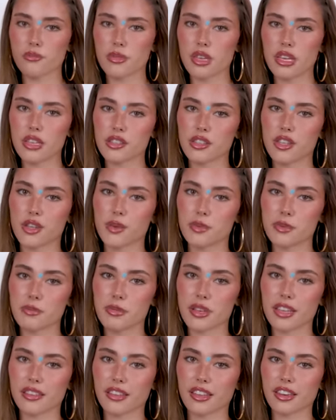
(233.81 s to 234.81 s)
me as a human
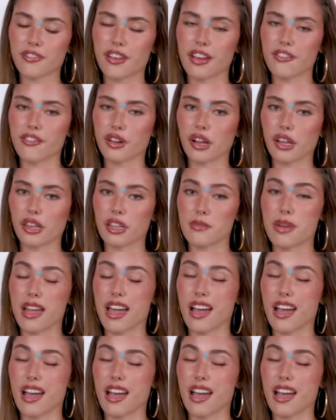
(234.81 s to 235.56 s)
being that if I forget them,